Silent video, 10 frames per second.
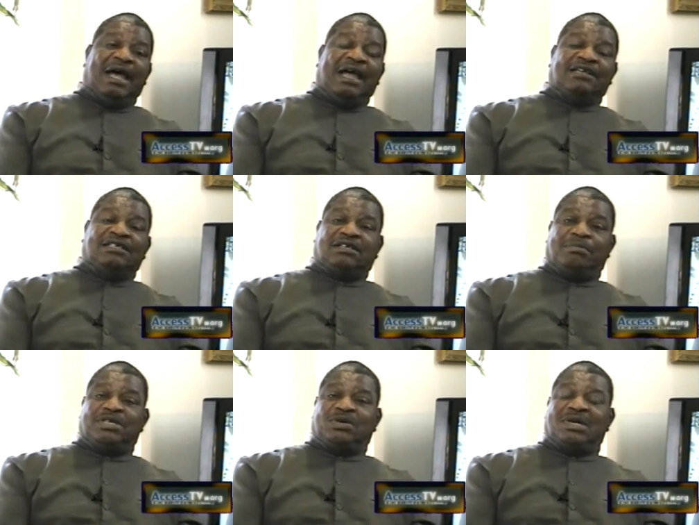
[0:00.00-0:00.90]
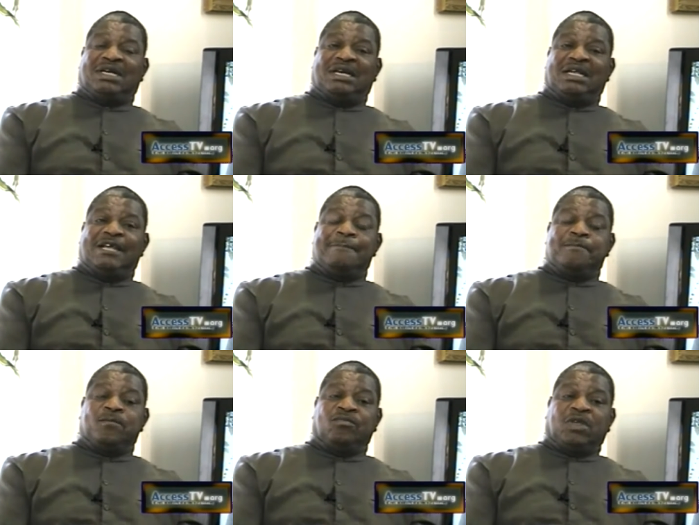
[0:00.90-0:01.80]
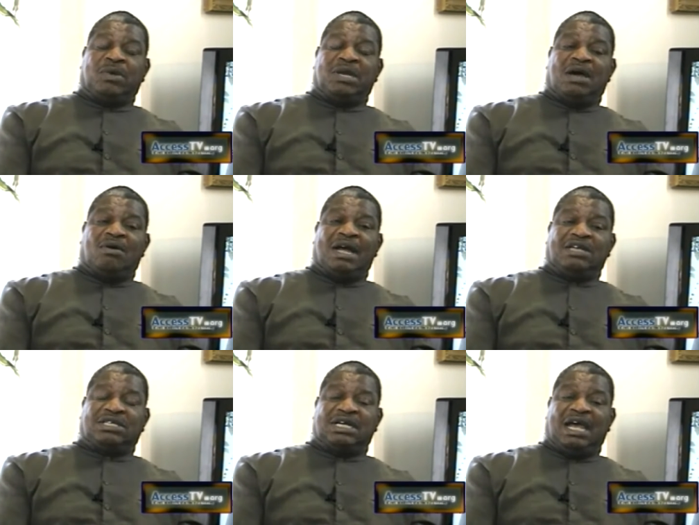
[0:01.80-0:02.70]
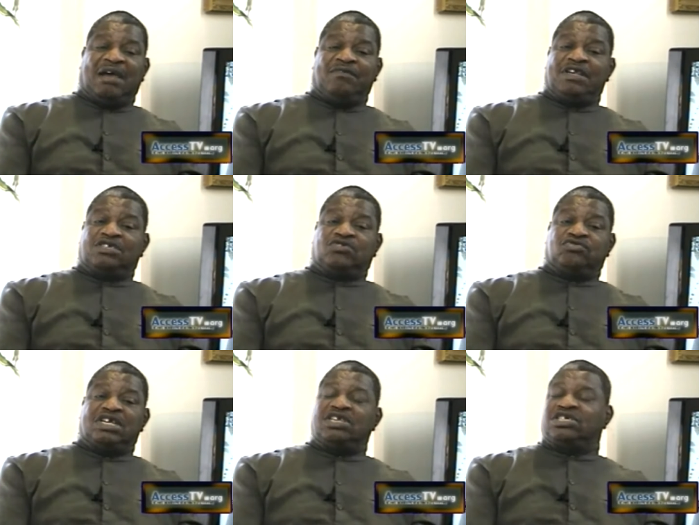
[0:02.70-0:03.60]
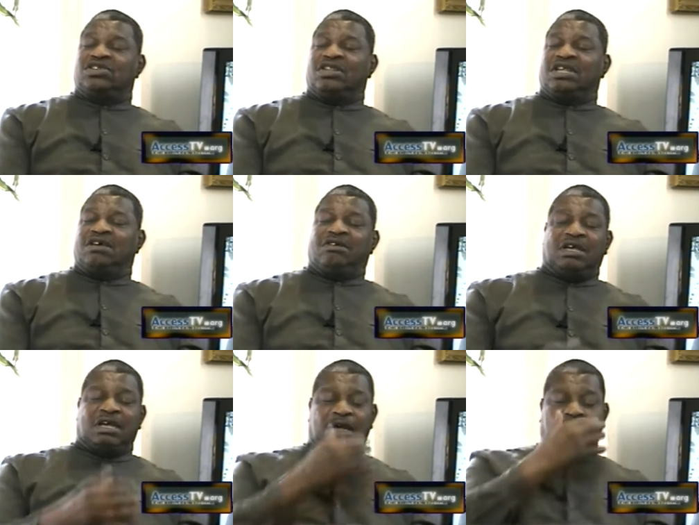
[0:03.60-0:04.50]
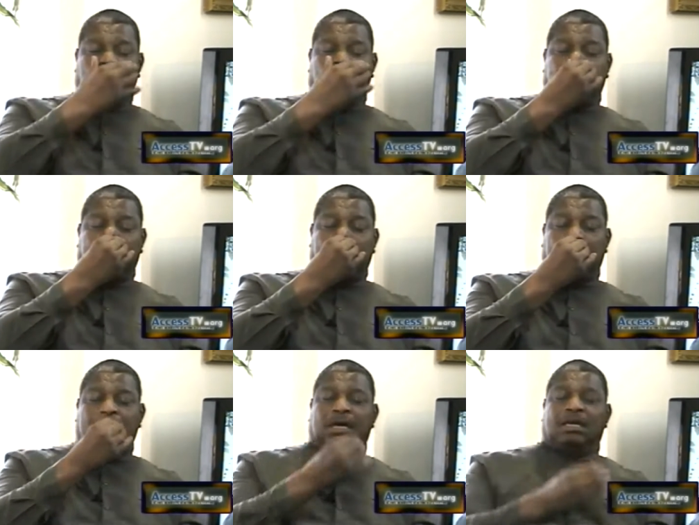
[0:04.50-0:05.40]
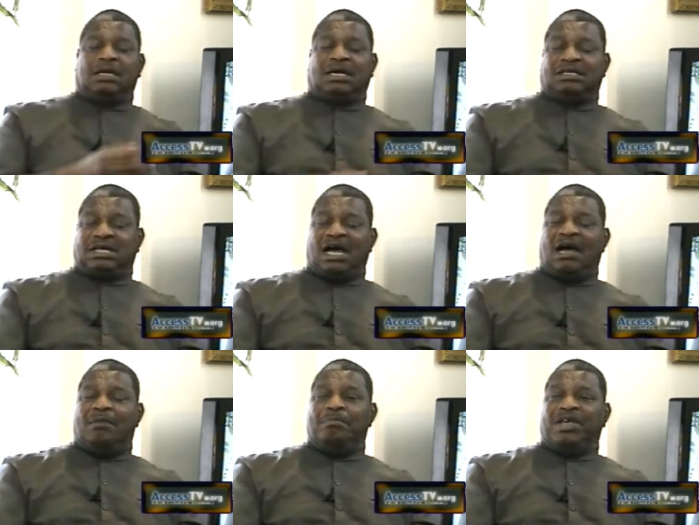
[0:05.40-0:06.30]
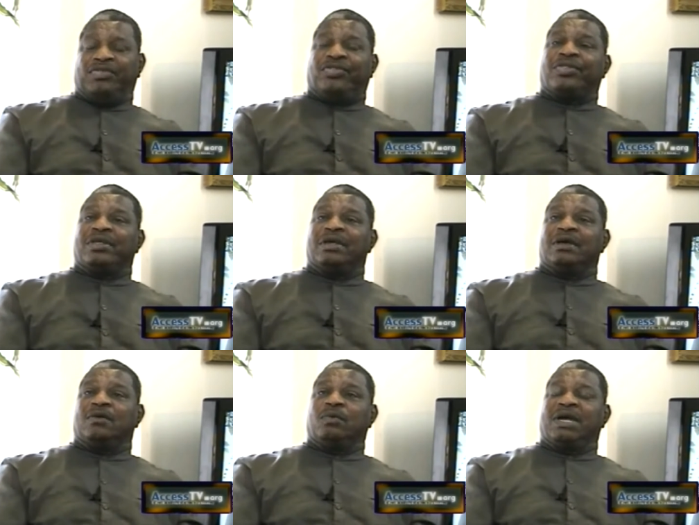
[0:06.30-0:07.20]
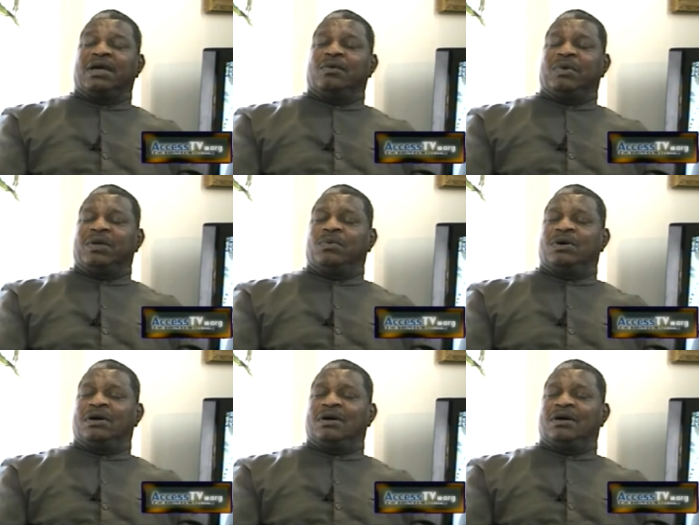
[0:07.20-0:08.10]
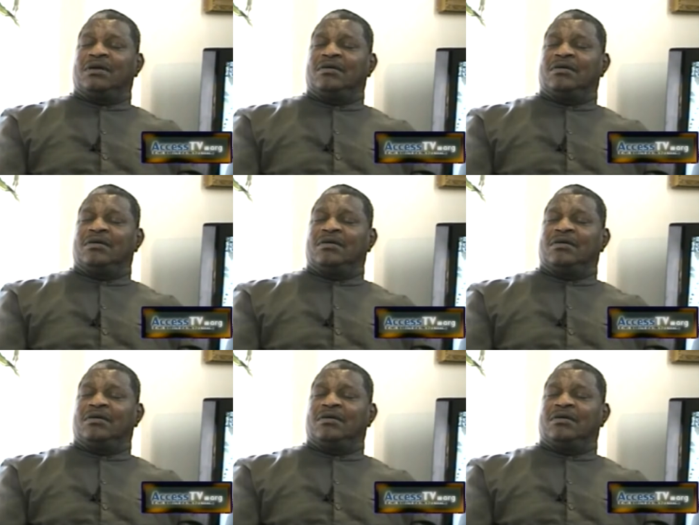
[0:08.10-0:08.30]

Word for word: and subsequently we now actually have this creation theory where the Khazar myth, where we were,